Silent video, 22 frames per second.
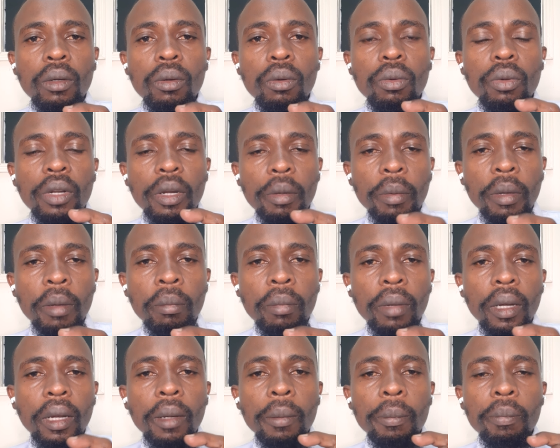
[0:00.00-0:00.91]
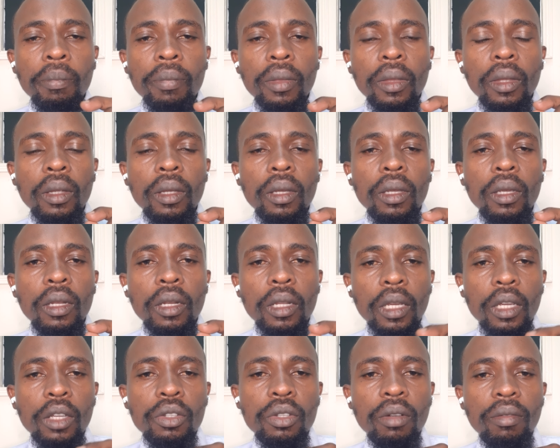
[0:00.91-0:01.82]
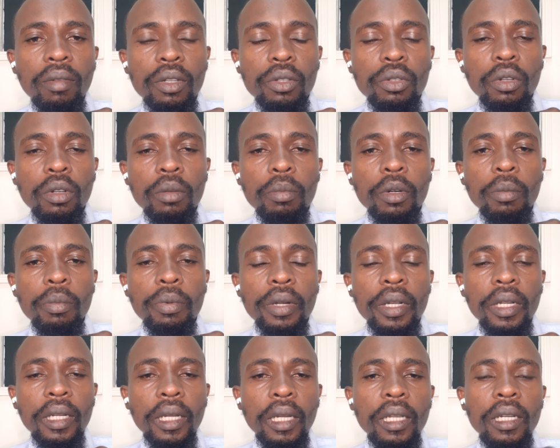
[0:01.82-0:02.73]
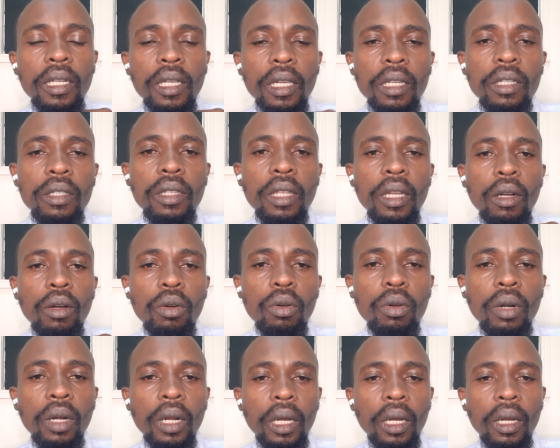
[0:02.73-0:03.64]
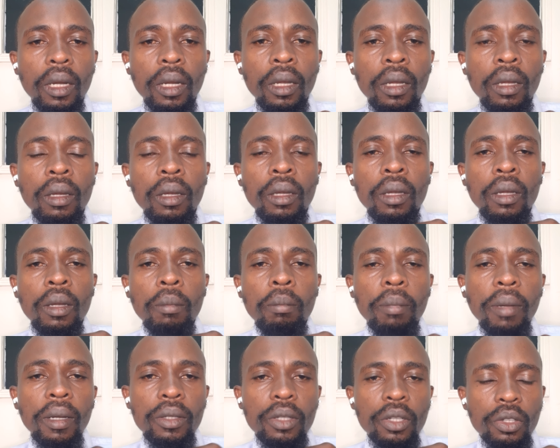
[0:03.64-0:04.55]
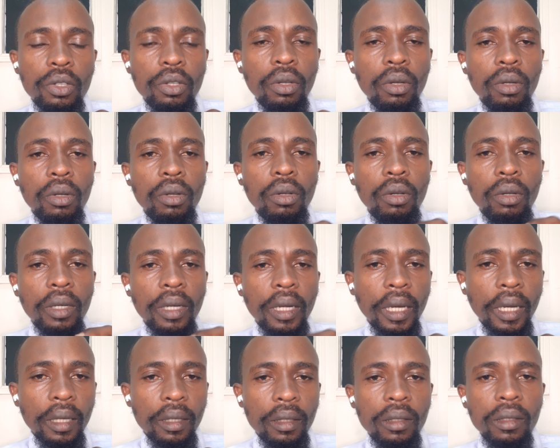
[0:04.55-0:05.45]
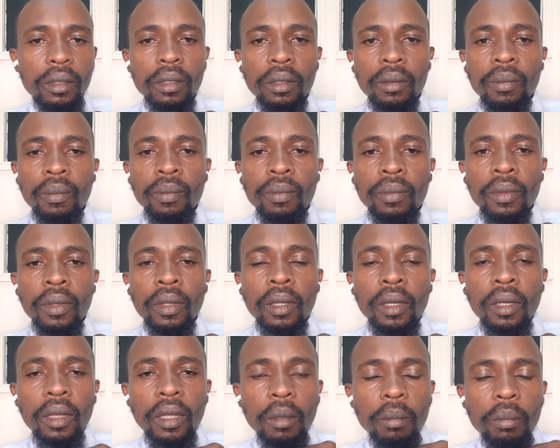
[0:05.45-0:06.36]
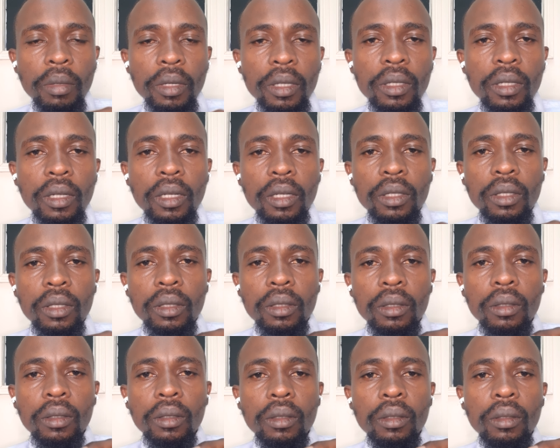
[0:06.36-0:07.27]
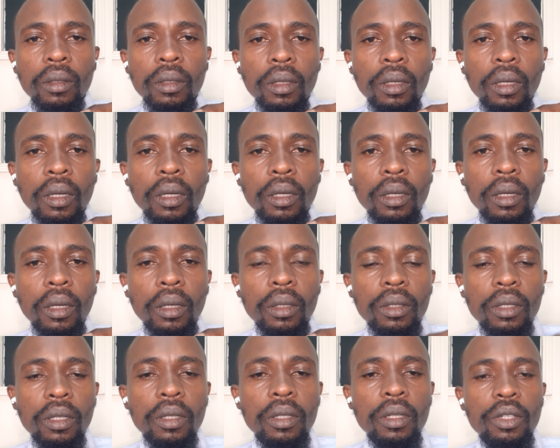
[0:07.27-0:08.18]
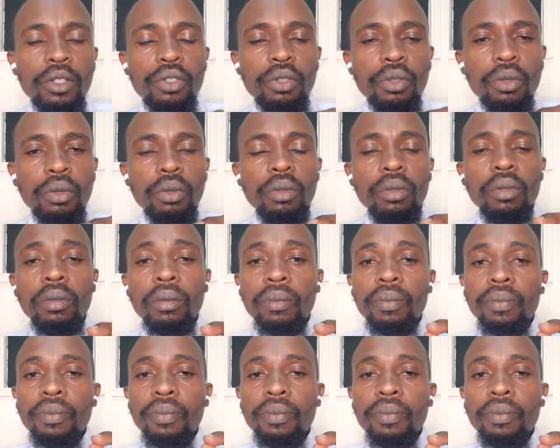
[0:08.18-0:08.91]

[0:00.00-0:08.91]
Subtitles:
Remember, in case of a sole proprietor, in case the owner passes on or dies, the business ceases to